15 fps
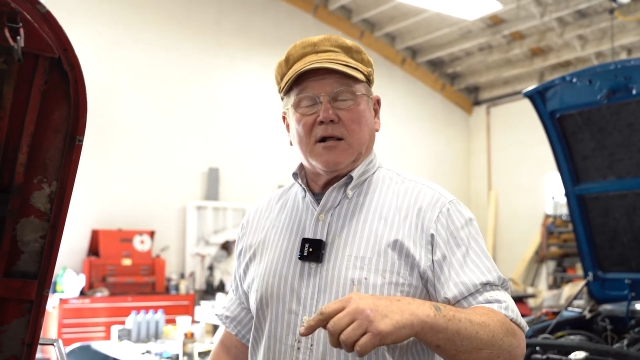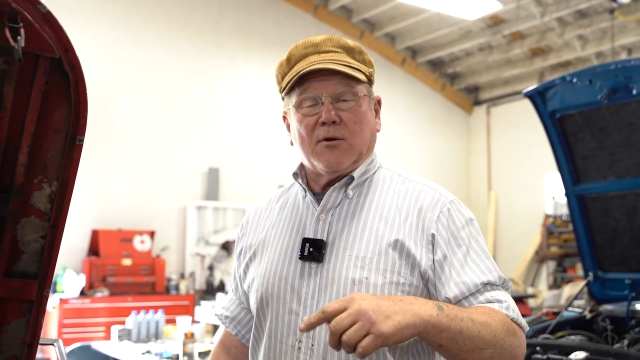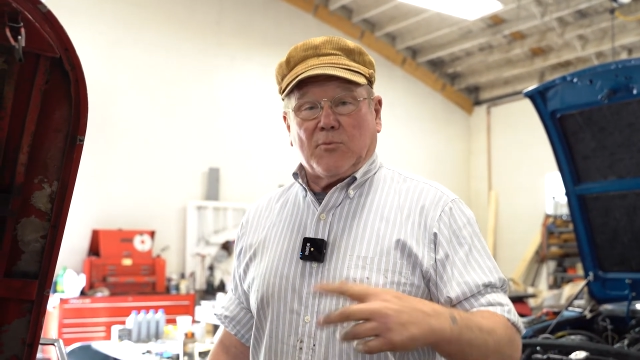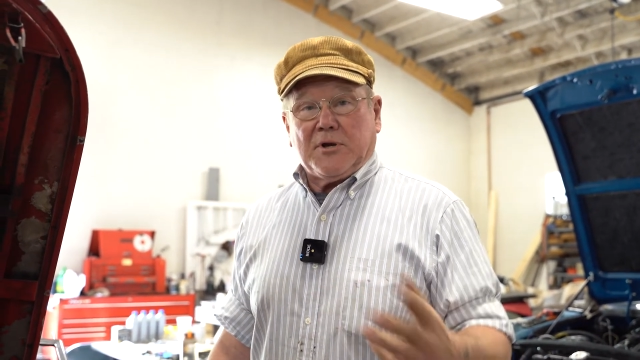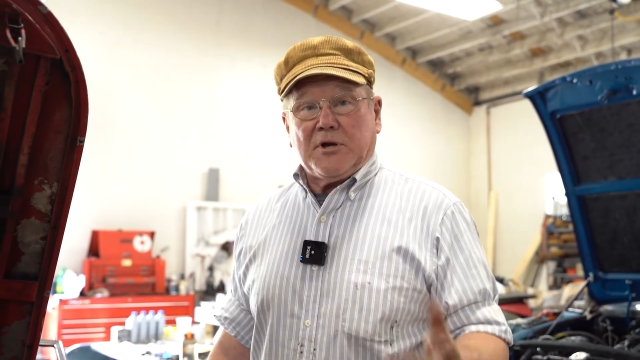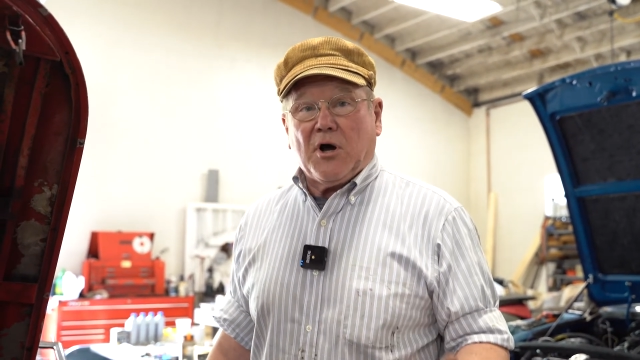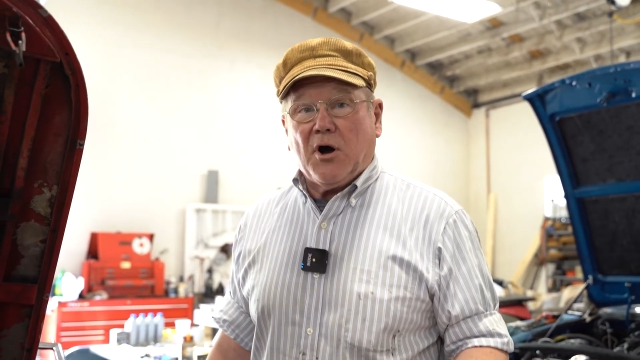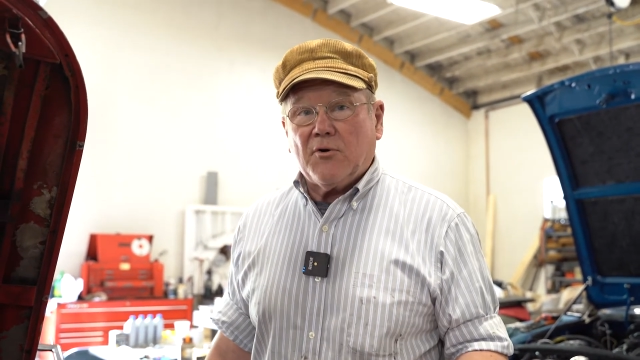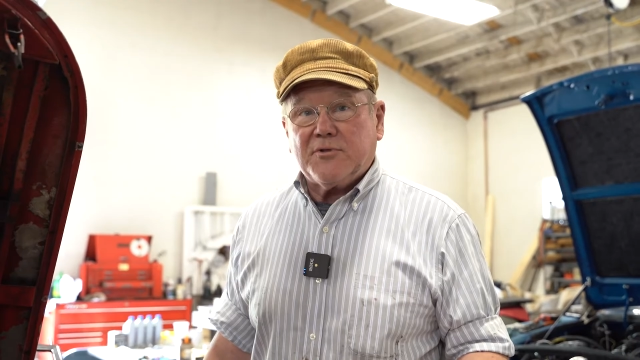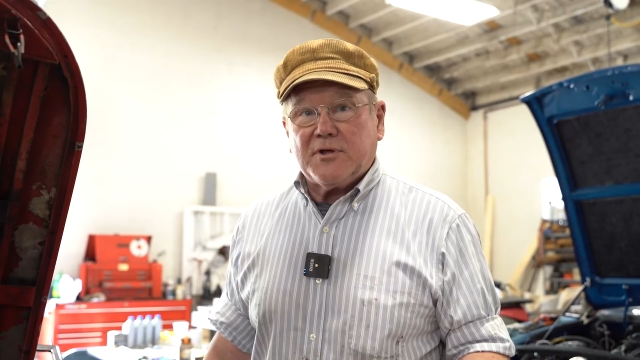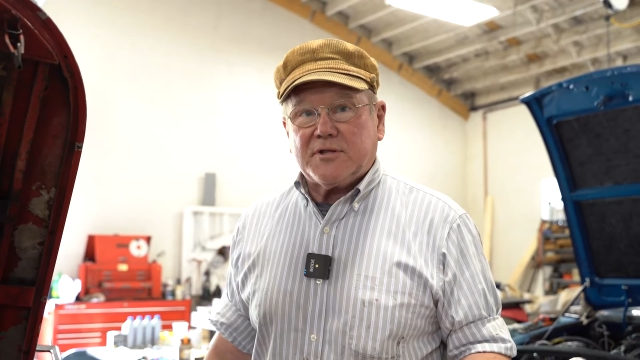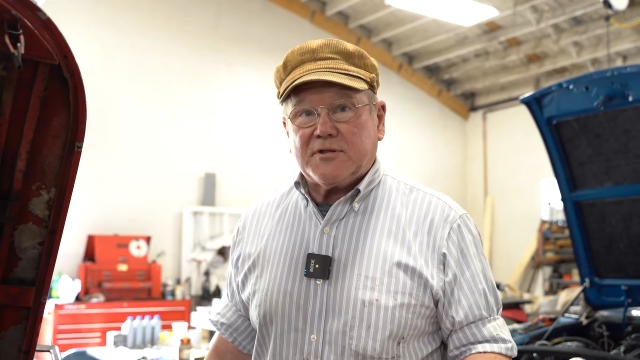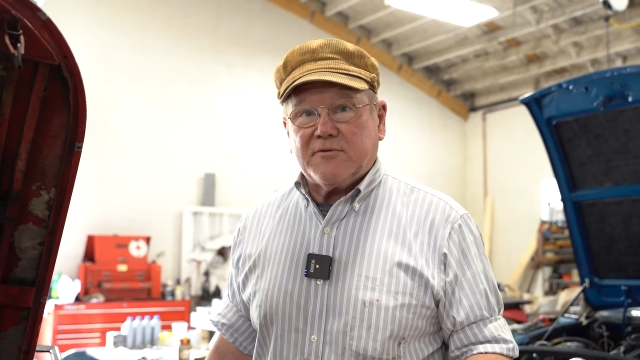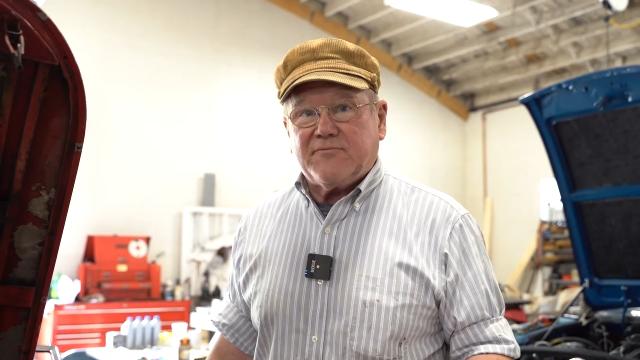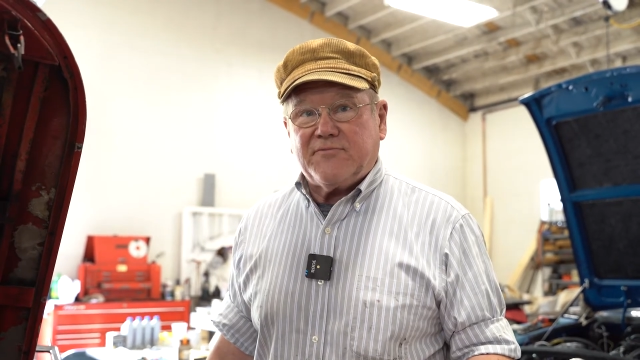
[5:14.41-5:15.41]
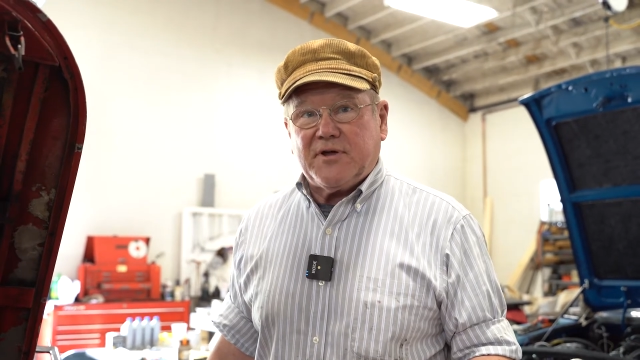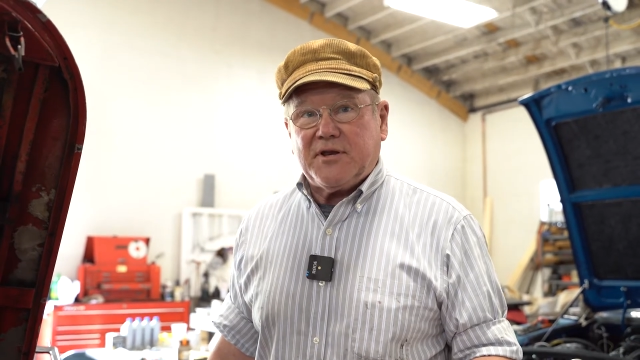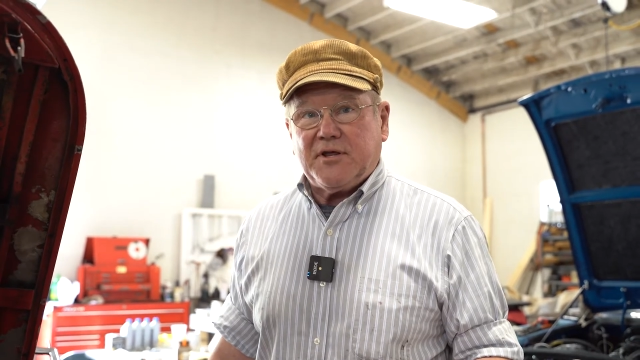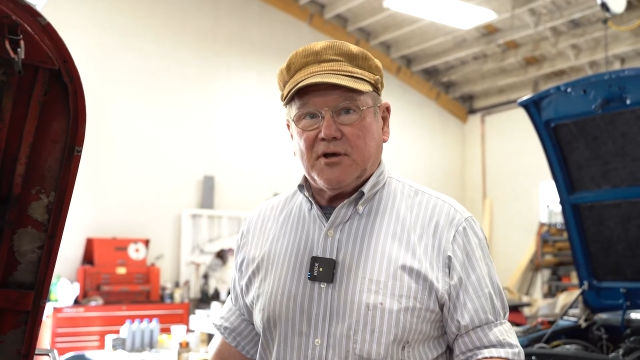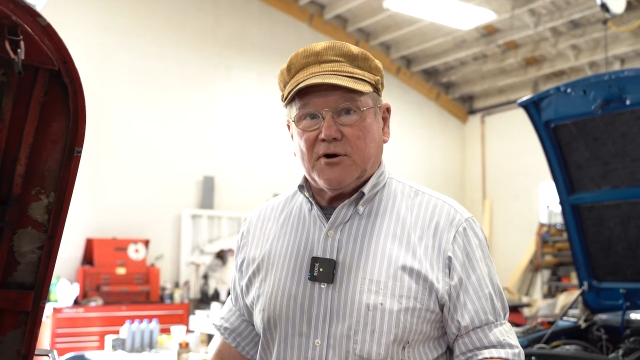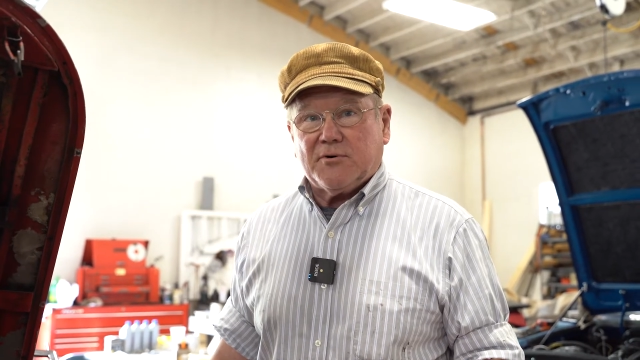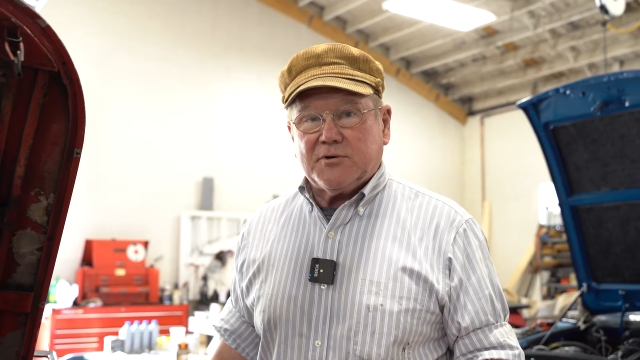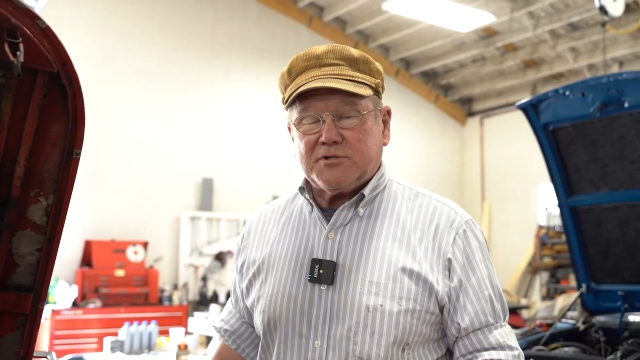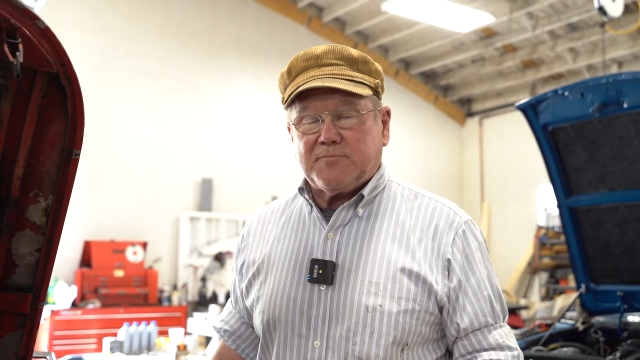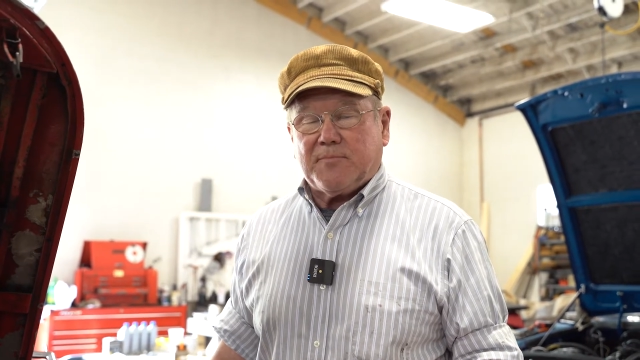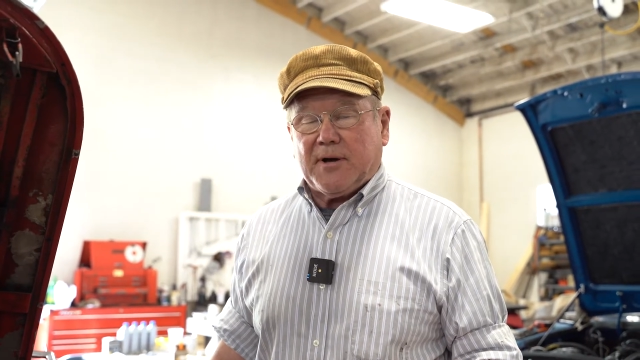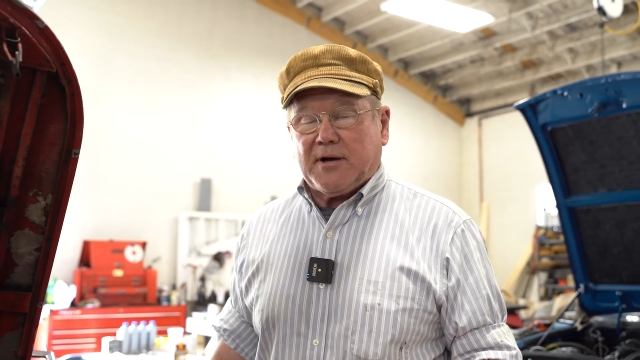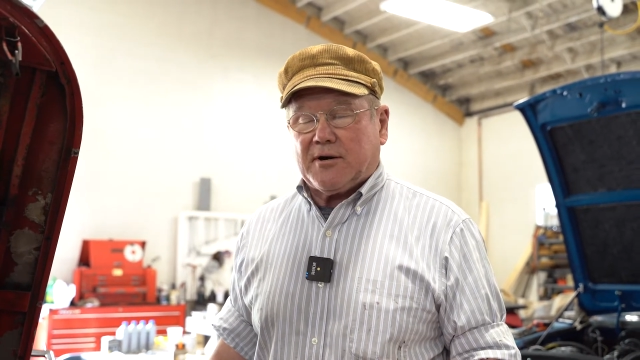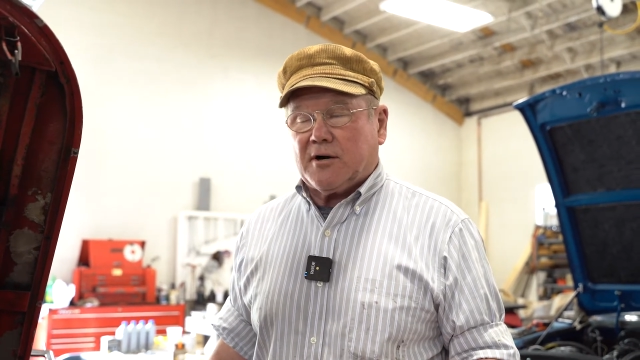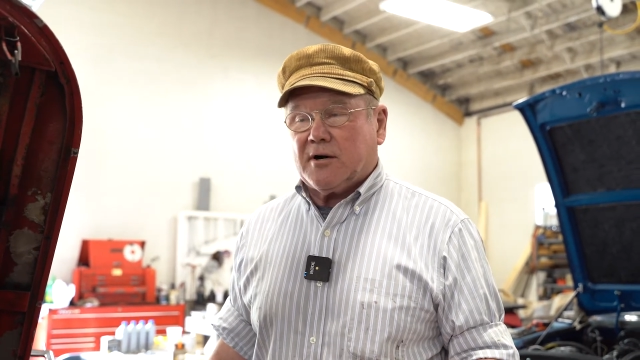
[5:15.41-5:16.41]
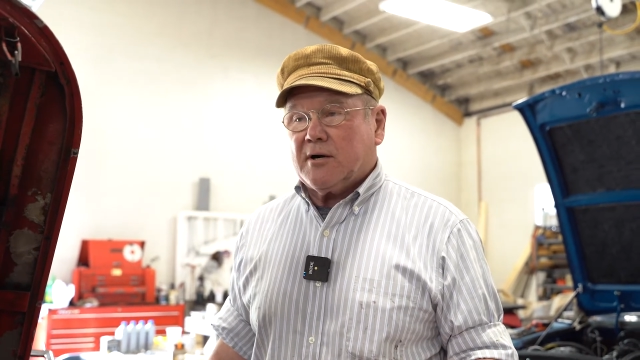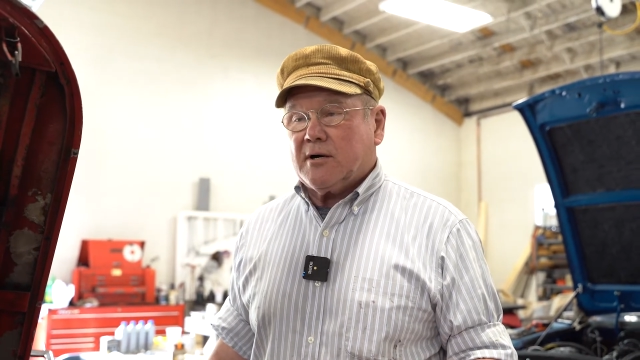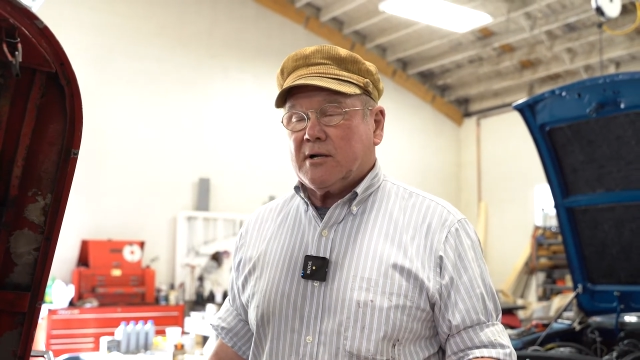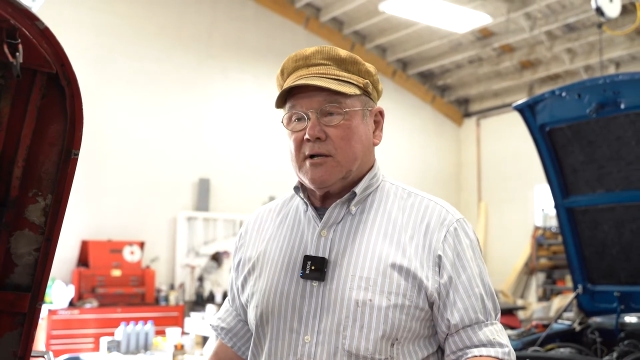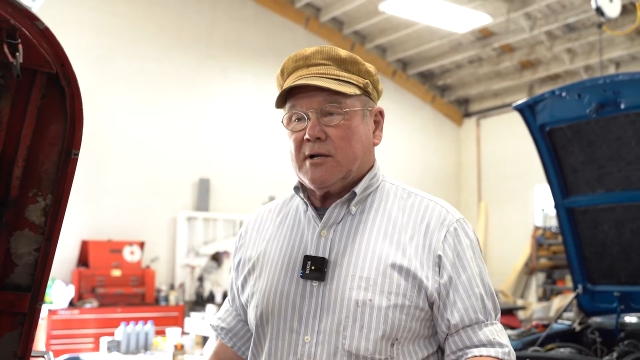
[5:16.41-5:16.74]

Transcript: we know that the video is better.